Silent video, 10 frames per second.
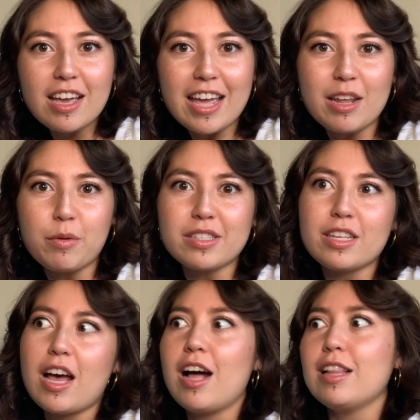And it was
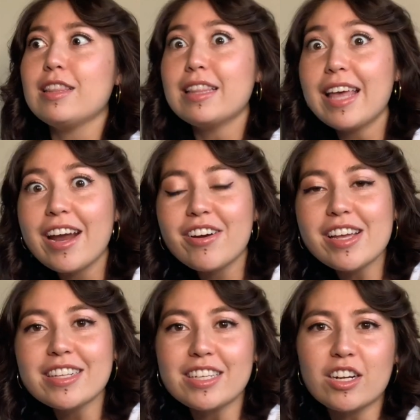
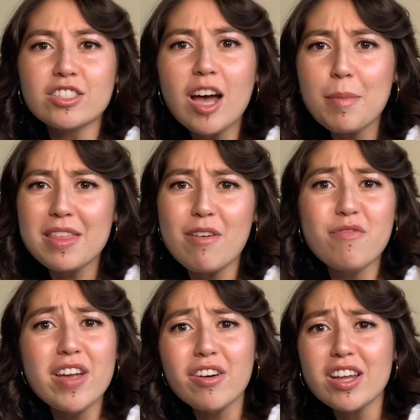hilarious, and on top of that,
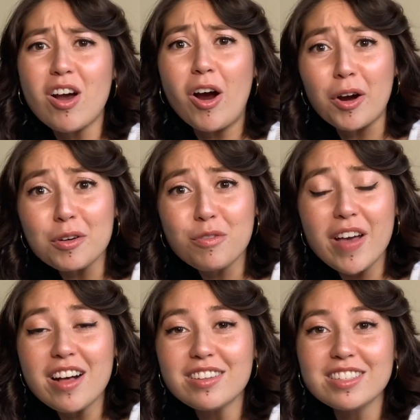very
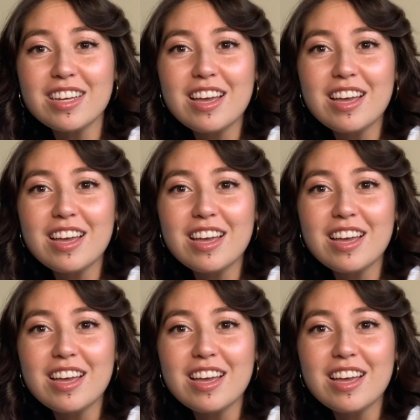heartfelt.